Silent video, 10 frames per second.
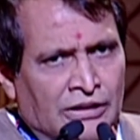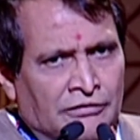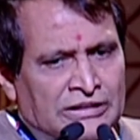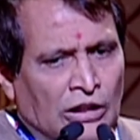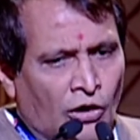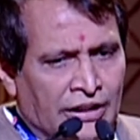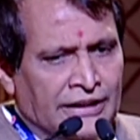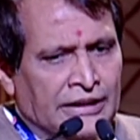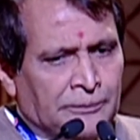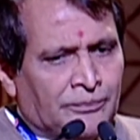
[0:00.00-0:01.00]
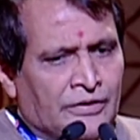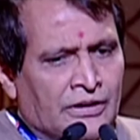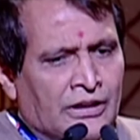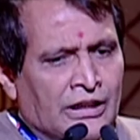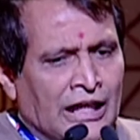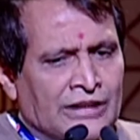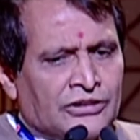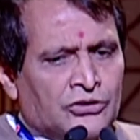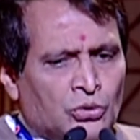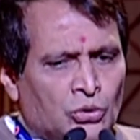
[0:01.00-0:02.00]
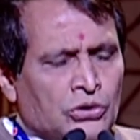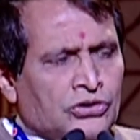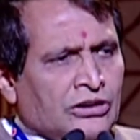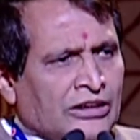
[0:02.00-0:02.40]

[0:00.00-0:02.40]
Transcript: which already has a huge